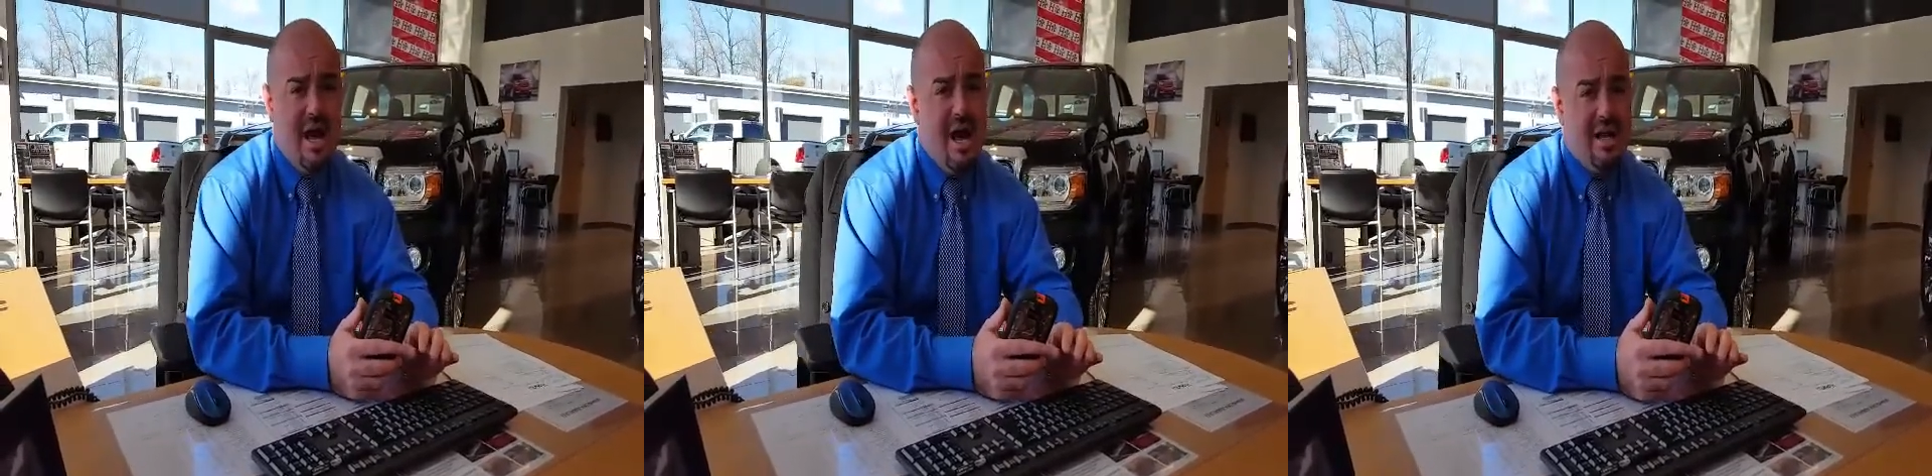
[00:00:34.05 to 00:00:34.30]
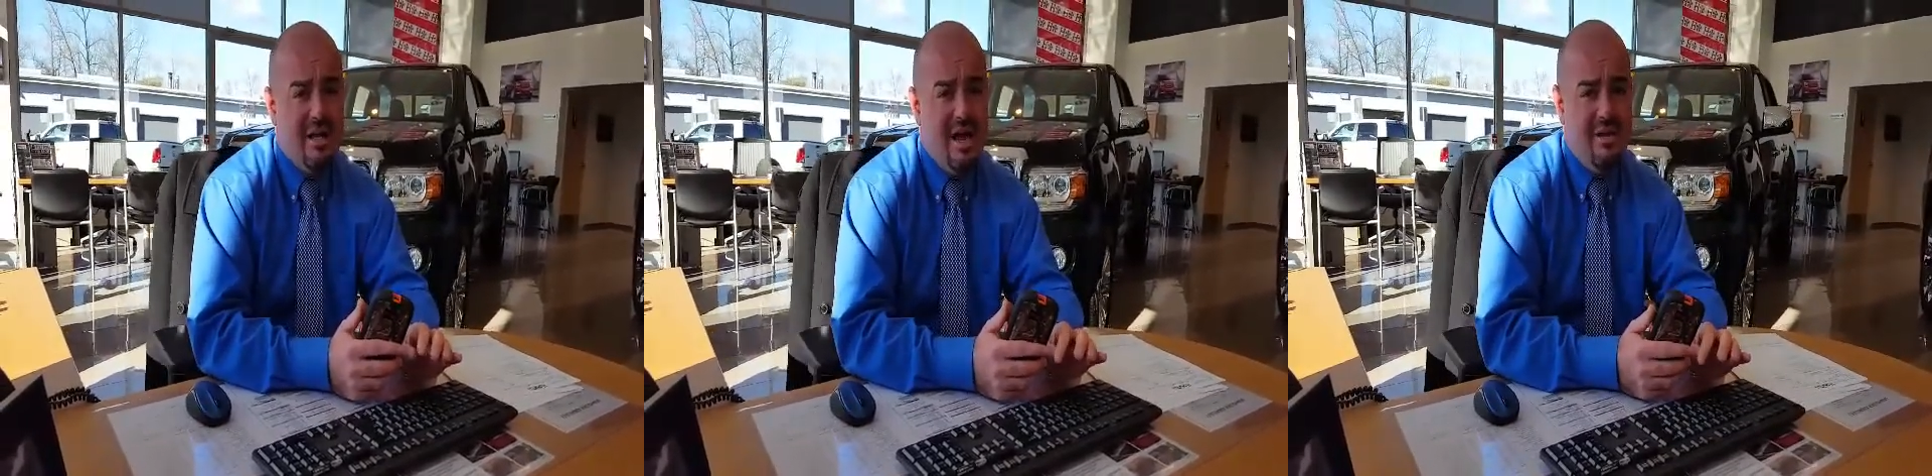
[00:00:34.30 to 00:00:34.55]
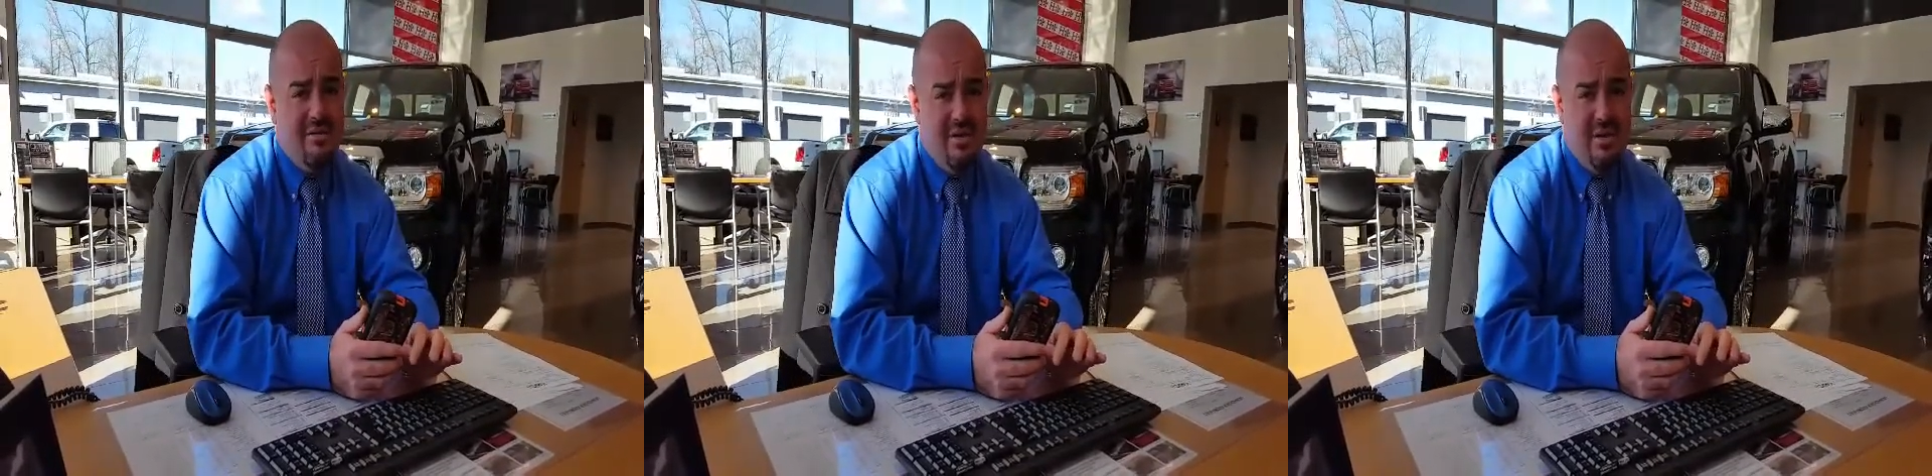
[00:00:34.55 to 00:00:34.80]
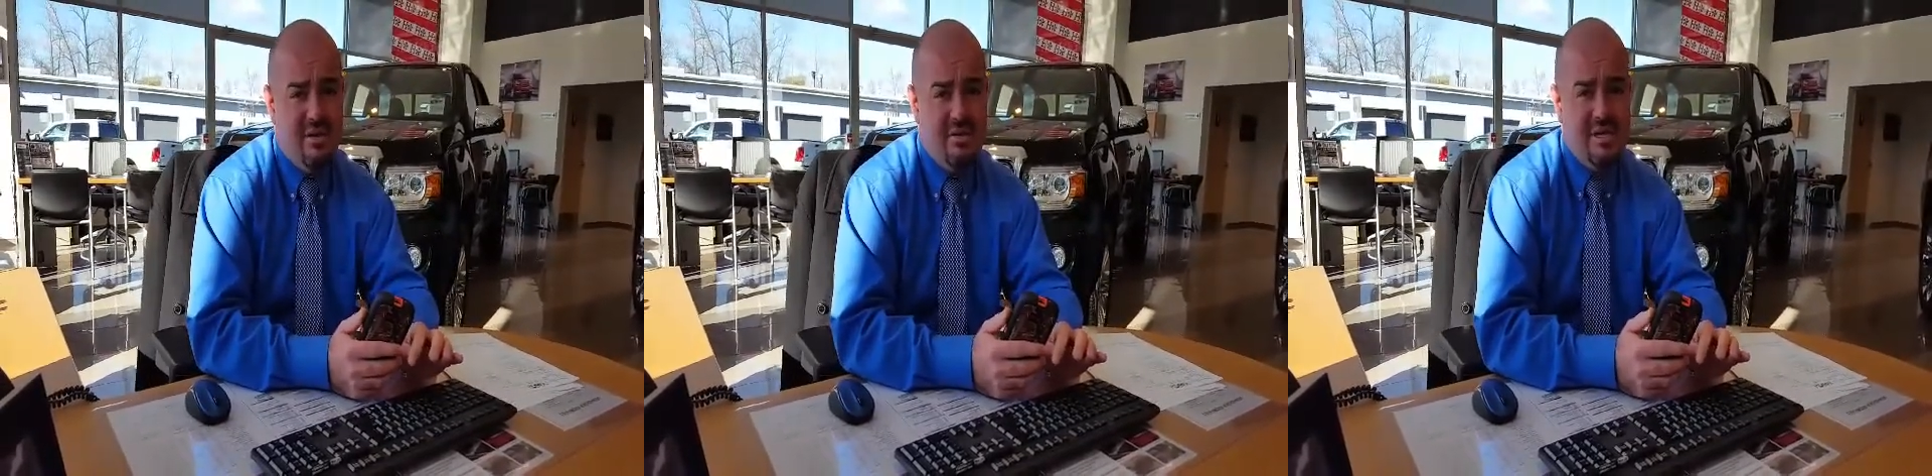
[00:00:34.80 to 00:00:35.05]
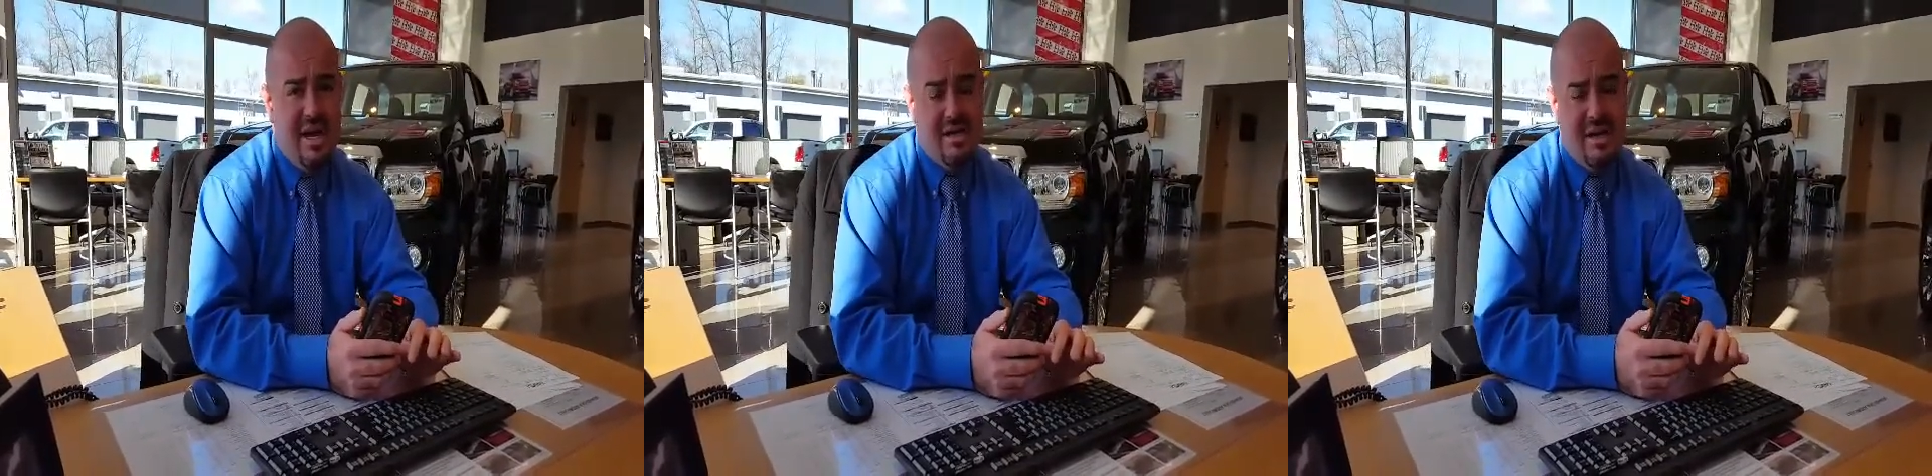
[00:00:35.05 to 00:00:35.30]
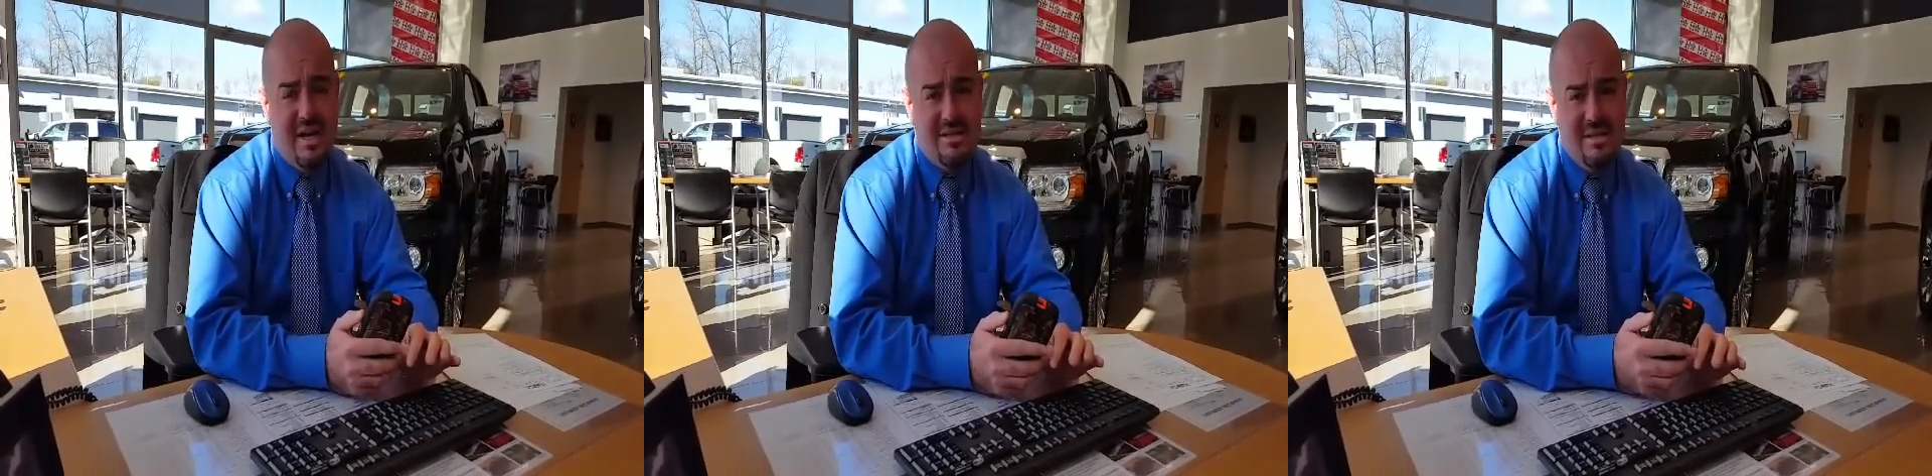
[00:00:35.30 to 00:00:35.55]
online vehicle
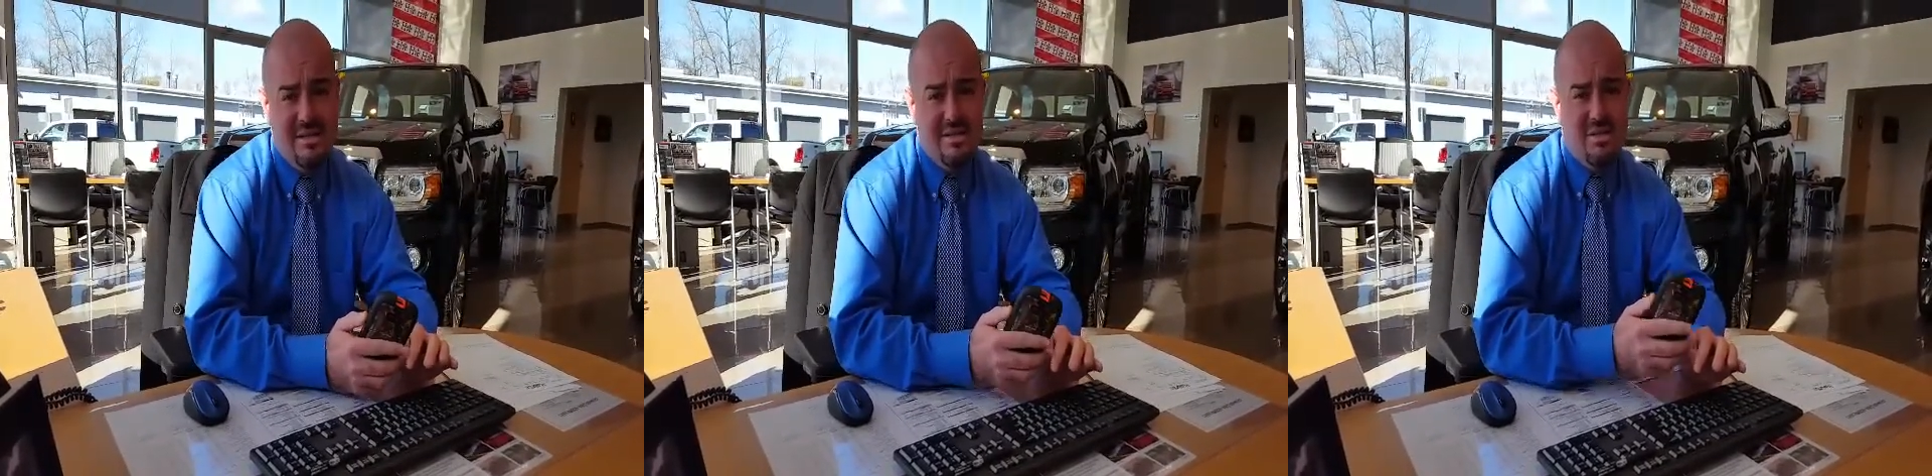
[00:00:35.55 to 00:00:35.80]
diagnostics,